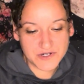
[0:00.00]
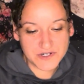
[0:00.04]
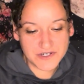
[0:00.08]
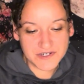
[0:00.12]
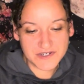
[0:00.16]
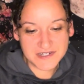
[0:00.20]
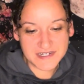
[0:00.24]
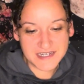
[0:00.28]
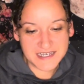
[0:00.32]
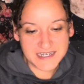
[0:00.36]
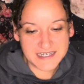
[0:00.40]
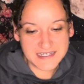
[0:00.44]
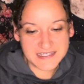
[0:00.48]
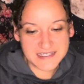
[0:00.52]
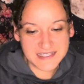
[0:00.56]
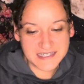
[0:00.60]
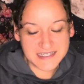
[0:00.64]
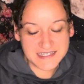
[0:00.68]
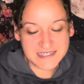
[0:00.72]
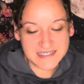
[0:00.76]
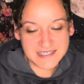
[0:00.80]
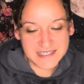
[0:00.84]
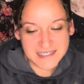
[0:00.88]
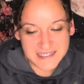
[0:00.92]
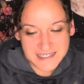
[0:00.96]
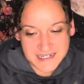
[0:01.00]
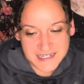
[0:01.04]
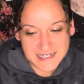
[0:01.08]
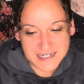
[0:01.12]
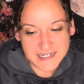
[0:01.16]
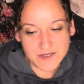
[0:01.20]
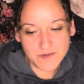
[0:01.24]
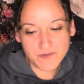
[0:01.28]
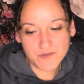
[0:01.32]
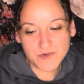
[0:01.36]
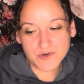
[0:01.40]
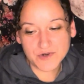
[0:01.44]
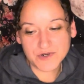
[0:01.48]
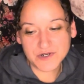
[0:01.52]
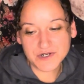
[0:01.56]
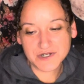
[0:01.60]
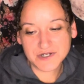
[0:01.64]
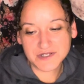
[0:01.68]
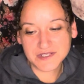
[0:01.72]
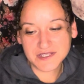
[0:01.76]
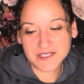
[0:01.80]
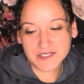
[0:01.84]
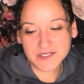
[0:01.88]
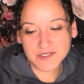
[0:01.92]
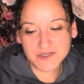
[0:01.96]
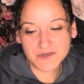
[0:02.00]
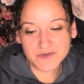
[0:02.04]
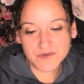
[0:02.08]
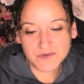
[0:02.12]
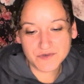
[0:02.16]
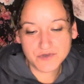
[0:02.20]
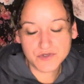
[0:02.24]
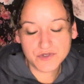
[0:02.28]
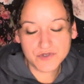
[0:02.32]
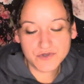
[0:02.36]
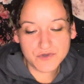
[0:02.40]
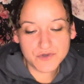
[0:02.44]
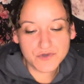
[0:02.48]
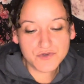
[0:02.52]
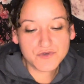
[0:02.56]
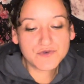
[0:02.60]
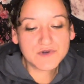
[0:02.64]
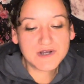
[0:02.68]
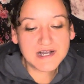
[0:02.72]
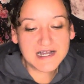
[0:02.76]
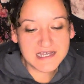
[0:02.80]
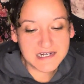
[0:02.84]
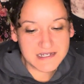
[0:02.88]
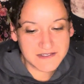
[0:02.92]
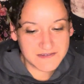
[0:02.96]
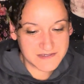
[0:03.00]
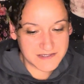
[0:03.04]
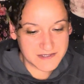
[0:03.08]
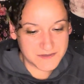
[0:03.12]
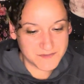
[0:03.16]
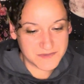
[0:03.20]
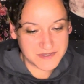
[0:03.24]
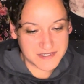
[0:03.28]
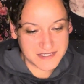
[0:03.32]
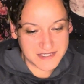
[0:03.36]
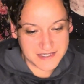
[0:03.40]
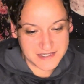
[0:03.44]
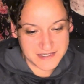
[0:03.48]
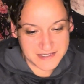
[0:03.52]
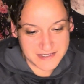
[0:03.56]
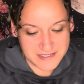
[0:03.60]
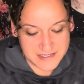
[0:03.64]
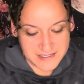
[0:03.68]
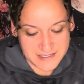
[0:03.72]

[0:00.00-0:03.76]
You're not like a kid anymore. Like you grew out of something.